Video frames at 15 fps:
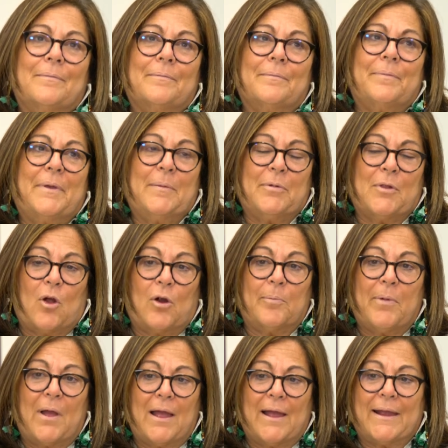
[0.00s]
people are
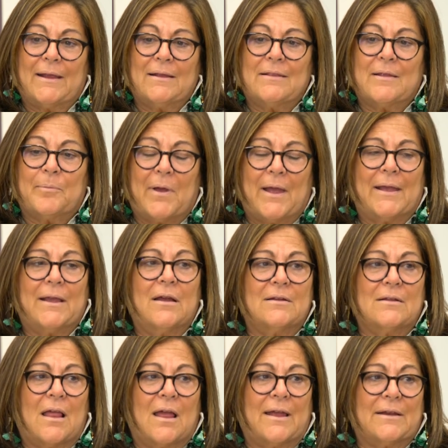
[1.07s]
buying, they're buying
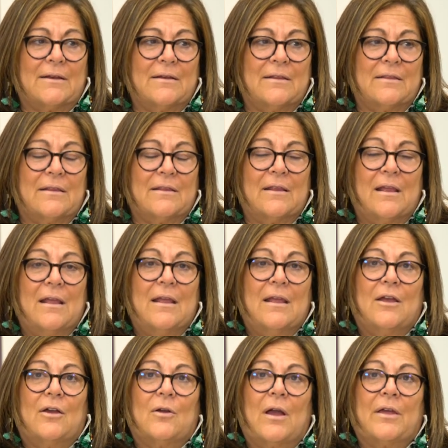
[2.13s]
online.
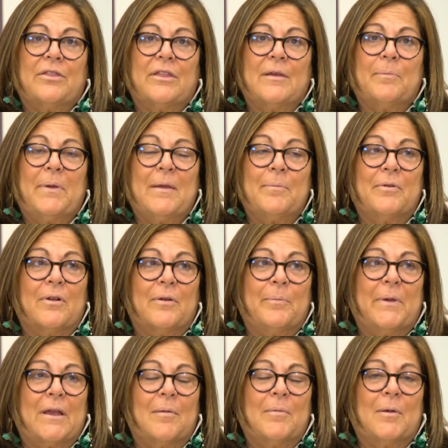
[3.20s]
I think people are
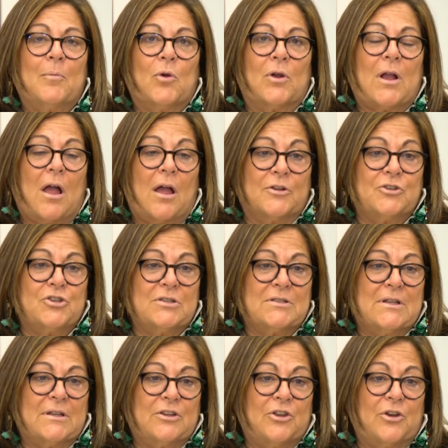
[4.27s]
becoming more conscious
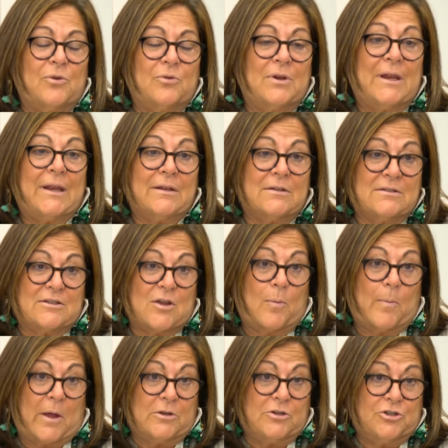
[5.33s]
that you don't need so
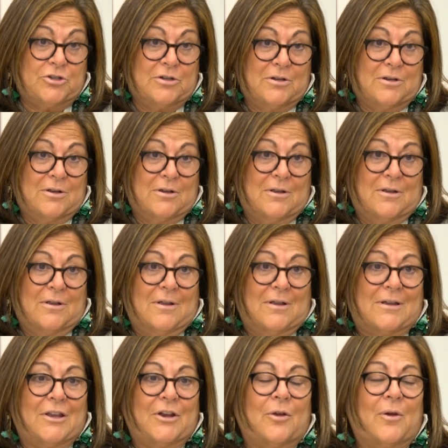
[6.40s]
much.
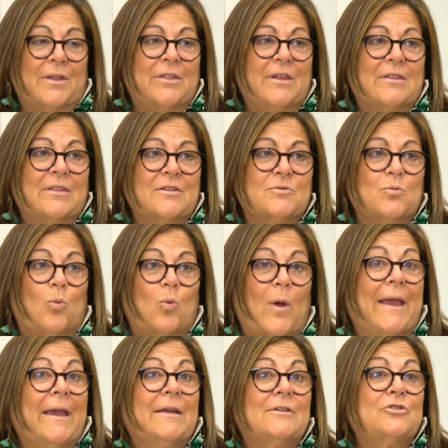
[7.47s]
You know, I think there's
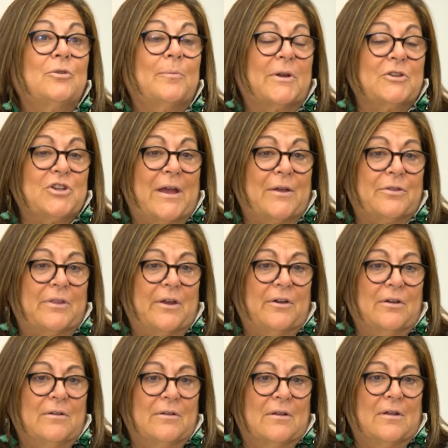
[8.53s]
way too much out
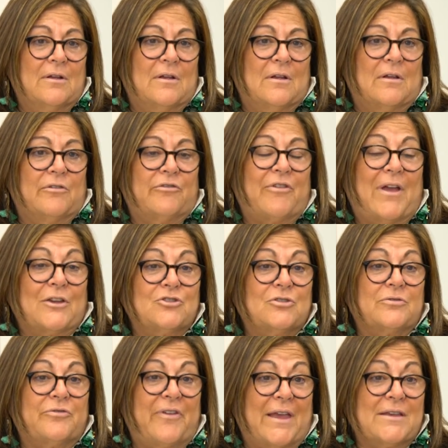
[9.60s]
there. Fast
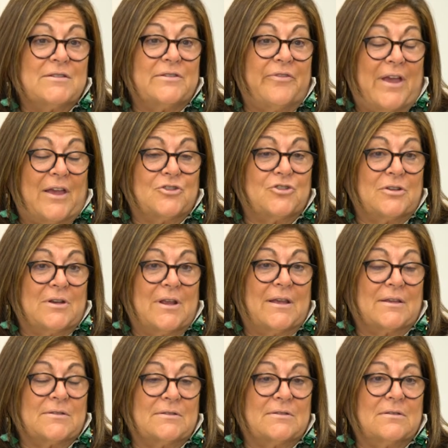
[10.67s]
fashion
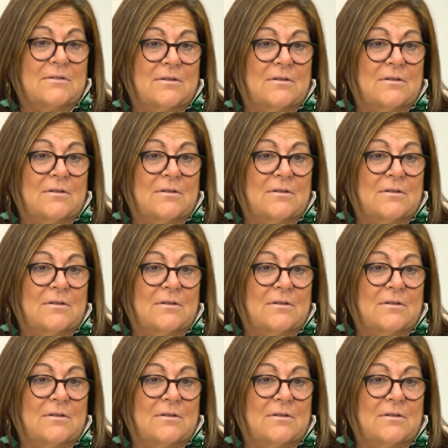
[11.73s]
has